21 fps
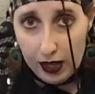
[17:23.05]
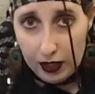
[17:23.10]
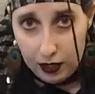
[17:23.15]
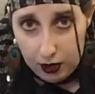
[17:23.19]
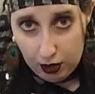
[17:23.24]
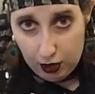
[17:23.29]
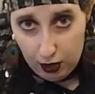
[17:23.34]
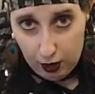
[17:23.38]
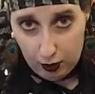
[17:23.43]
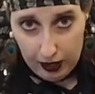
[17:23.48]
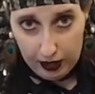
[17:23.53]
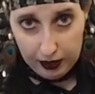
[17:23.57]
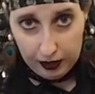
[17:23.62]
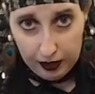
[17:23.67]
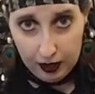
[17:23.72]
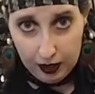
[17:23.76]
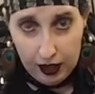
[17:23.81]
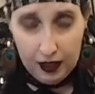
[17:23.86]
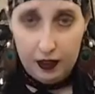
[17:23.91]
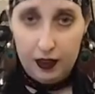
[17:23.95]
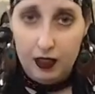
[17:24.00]
to do it.
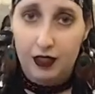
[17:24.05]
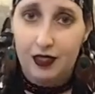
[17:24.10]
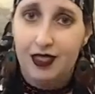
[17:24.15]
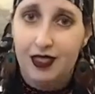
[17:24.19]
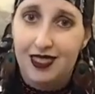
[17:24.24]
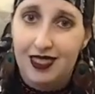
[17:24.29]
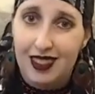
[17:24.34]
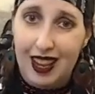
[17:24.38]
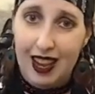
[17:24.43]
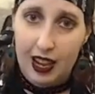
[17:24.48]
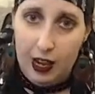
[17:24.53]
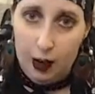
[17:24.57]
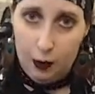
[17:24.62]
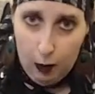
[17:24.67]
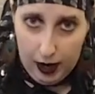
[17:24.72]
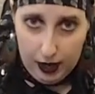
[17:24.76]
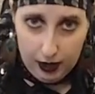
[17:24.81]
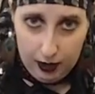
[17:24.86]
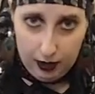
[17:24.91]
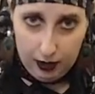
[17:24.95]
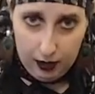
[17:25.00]
This is a
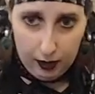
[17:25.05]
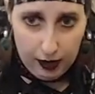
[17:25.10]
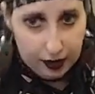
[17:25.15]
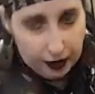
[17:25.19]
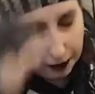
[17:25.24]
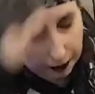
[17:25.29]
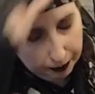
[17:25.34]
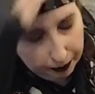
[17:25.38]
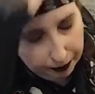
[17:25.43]
way to do it.